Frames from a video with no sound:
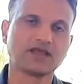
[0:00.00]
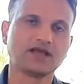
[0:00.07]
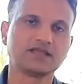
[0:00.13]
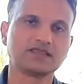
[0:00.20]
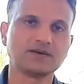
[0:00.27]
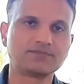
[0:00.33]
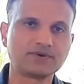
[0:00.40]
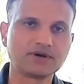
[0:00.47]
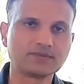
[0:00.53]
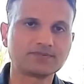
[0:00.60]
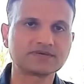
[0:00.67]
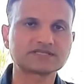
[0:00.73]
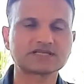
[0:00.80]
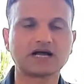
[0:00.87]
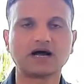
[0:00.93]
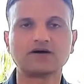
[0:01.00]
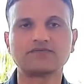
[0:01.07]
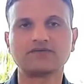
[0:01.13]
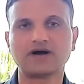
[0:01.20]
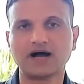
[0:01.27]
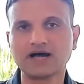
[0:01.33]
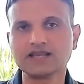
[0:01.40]
The purpose
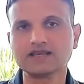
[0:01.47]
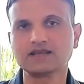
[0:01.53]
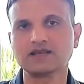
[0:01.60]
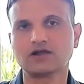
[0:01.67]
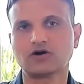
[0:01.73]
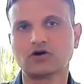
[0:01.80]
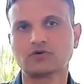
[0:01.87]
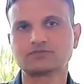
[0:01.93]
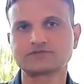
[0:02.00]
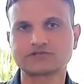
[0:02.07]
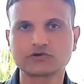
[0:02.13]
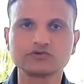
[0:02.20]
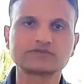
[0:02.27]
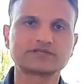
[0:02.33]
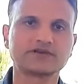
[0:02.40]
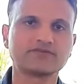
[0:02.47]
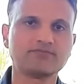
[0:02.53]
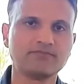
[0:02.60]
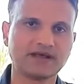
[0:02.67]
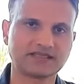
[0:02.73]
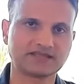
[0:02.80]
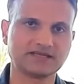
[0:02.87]
of unobtrusive
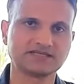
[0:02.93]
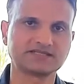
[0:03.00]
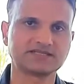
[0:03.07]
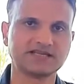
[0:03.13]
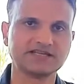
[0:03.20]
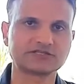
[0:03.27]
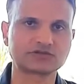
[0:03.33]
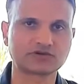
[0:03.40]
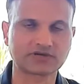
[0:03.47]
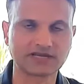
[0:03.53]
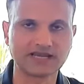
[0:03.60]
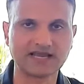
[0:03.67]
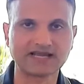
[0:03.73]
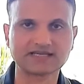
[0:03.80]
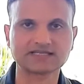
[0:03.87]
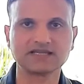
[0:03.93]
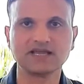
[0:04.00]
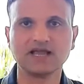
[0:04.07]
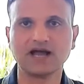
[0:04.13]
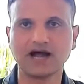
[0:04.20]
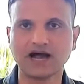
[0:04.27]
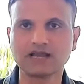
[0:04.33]
methods is to collect
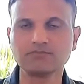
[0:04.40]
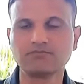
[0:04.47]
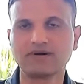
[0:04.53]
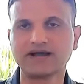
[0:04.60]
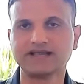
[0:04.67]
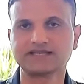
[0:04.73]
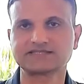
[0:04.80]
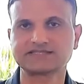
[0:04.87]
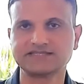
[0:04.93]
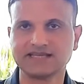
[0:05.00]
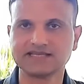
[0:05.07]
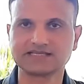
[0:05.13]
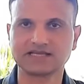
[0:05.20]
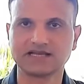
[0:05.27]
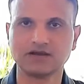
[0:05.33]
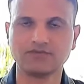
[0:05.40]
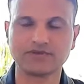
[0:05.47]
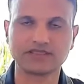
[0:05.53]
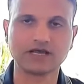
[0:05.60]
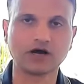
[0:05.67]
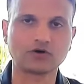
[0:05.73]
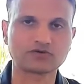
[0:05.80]
unbiased data
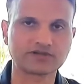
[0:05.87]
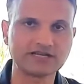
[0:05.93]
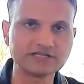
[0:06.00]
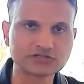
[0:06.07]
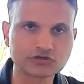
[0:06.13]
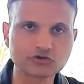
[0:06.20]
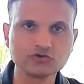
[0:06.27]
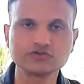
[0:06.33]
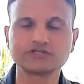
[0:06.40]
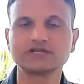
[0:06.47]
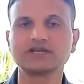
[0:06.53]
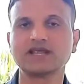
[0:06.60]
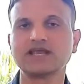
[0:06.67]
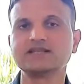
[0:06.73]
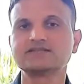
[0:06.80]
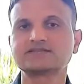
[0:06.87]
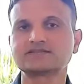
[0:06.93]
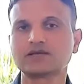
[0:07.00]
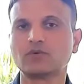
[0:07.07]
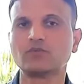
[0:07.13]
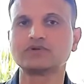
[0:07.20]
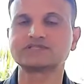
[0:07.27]
without intrusion in
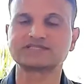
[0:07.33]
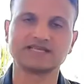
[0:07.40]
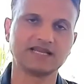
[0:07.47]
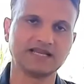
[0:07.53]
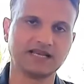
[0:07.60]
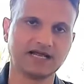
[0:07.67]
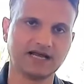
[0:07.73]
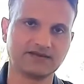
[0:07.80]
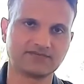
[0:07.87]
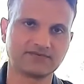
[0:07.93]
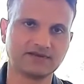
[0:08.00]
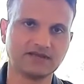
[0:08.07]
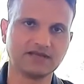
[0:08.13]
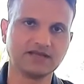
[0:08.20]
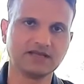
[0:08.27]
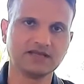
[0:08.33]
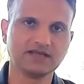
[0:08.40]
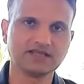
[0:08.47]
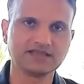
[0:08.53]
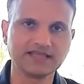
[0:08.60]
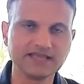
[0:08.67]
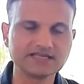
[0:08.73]
someone's daily life.
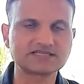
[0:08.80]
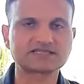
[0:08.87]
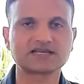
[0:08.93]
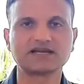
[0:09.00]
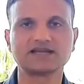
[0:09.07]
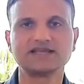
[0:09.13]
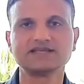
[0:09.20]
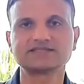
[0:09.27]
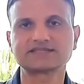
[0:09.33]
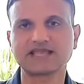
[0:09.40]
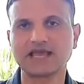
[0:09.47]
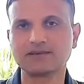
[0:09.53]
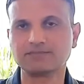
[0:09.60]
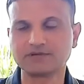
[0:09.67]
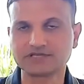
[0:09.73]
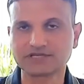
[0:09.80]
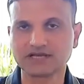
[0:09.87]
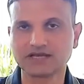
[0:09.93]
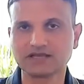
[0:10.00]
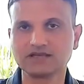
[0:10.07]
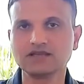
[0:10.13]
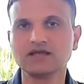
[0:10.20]
These studies can be
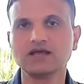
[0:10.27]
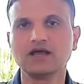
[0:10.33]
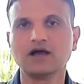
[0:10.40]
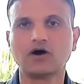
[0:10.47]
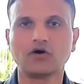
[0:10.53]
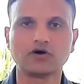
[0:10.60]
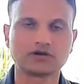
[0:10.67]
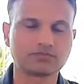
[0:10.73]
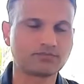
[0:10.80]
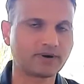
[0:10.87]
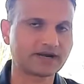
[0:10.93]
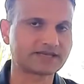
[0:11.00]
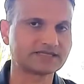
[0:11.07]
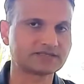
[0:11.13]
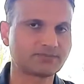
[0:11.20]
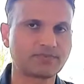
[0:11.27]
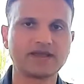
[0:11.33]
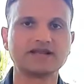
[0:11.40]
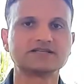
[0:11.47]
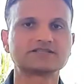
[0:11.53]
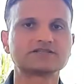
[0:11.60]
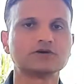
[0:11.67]
done on
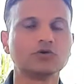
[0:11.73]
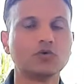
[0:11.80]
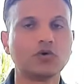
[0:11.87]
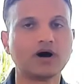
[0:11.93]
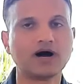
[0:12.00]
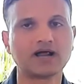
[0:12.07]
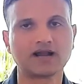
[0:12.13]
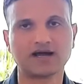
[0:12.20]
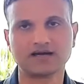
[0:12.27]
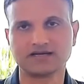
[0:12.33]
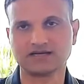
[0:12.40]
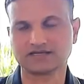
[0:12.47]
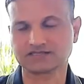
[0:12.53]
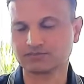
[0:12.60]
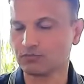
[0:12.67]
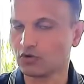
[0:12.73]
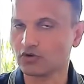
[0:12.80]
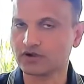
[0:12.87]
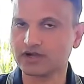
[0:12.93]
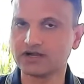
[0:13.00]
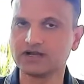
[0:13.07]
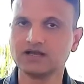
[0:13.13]
participants who are a
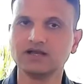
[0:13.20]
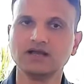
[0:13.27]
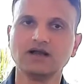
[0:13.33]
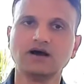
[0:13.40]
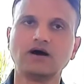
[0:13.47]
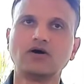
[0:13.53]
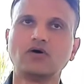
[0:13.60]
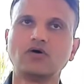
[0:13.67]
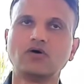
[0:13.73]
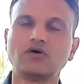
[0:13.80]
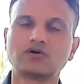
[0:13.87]
smoker or